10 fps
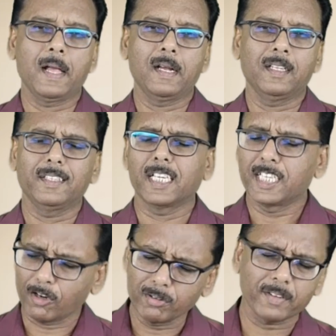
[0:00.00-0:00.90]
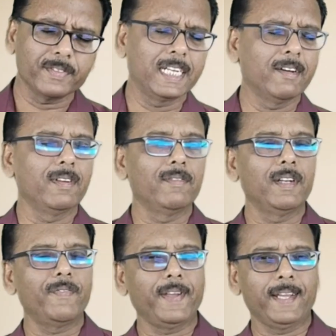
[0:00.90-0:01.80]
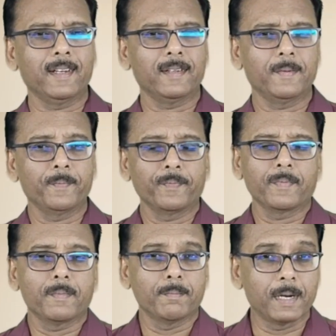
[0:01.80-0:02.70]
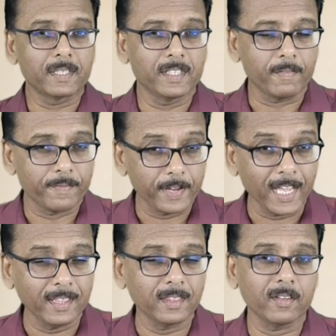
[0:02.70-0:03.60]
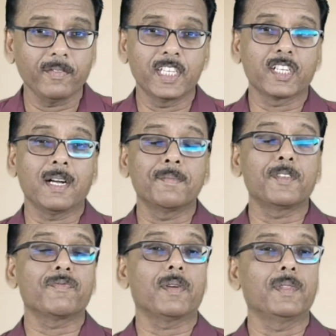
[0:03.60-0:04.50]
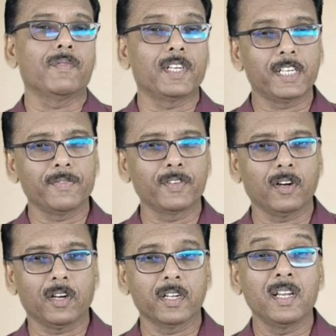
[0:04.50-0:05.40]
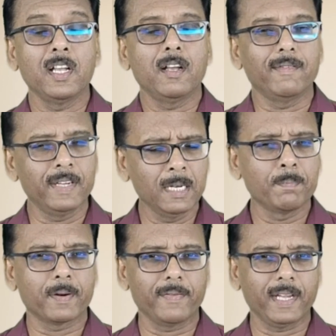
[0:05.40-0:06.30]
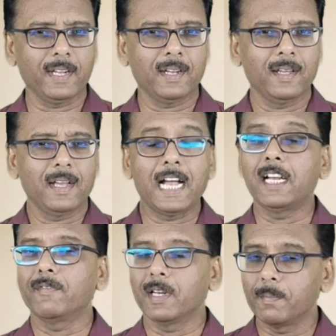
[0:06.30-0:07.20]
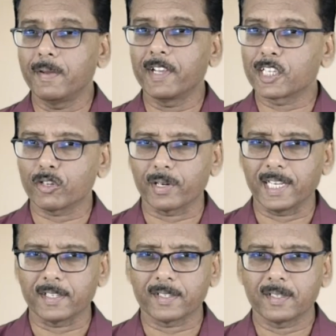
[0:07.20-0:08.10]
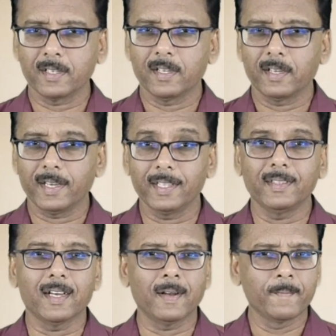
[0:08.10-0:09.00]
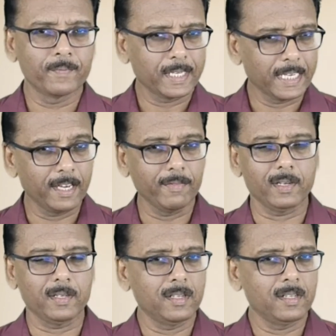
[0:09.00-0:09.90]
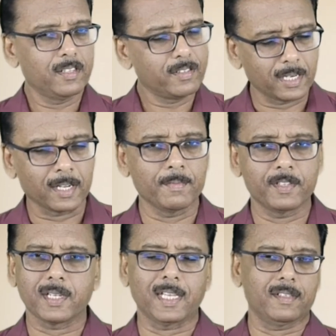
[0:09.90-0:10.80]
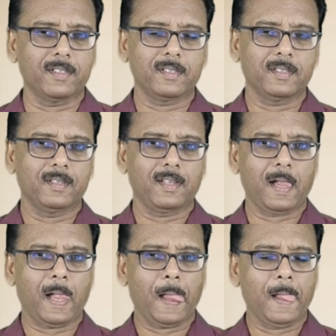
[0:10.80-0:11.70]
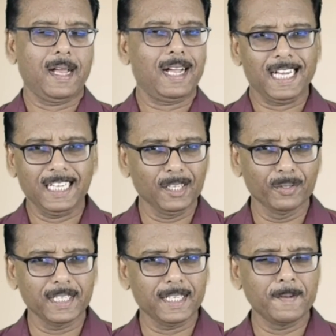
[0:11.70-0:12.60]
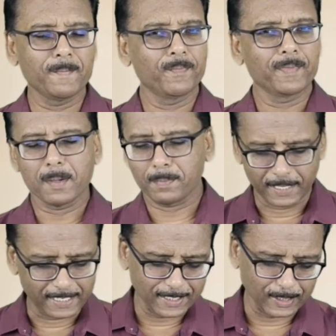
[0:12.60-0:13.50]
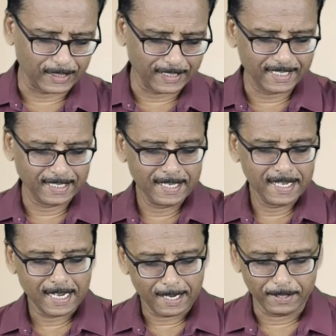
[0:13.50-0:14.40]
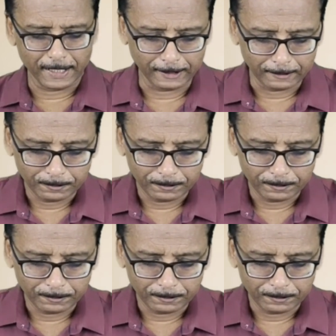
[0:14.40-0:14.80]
the doubt of the devil will fail, but the faith which comes from the word of God will prevail and will be victorious in the given circumstance. Hallelujah. Praise the Lord. Amen.